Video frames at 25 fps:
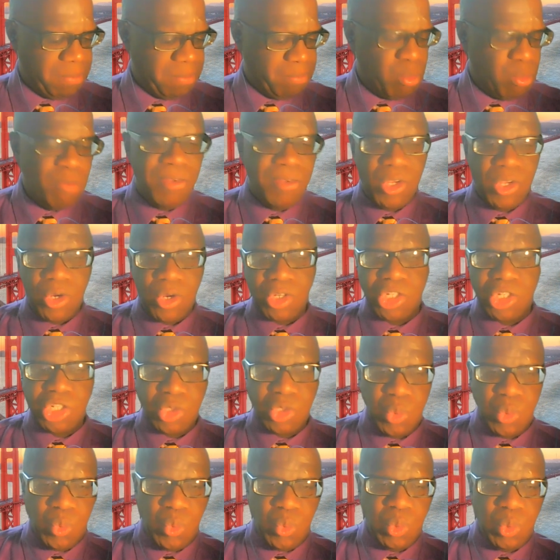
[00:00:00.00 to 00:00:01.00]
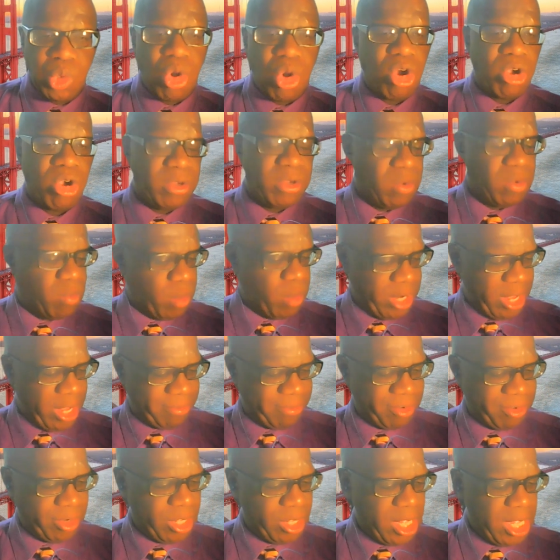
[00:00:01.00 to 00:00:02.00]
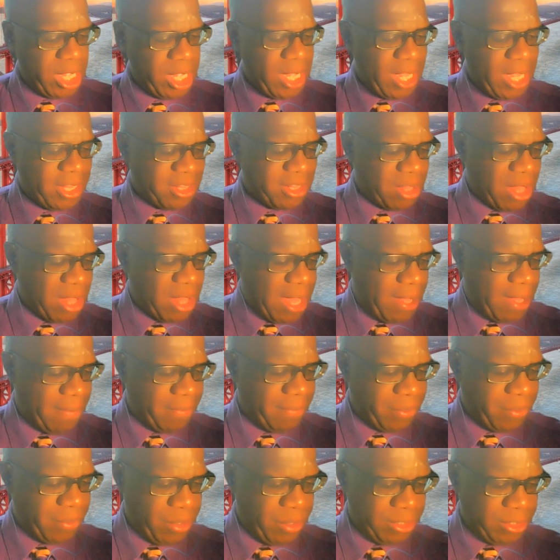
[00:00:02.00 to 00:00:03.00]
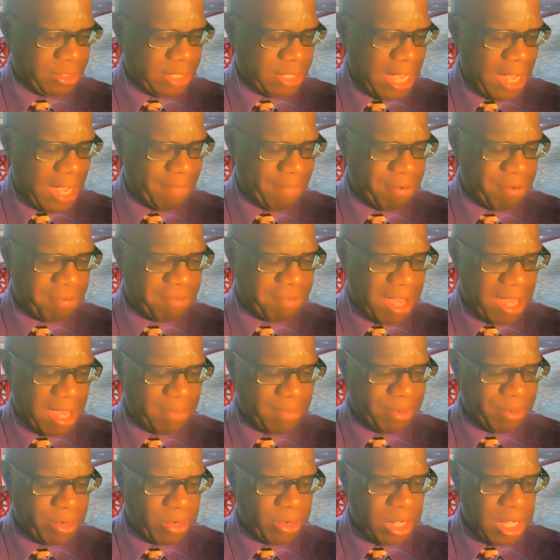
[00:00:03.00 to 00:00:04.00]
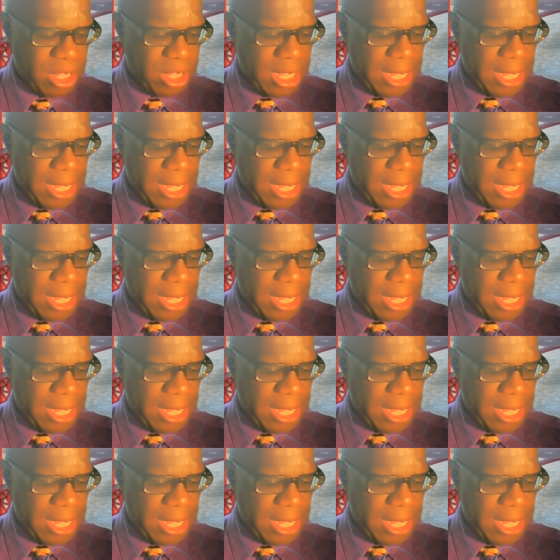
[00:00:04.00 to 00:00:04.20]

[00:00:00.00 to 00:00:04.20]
moving your stool or whatever, it's a good type of fiber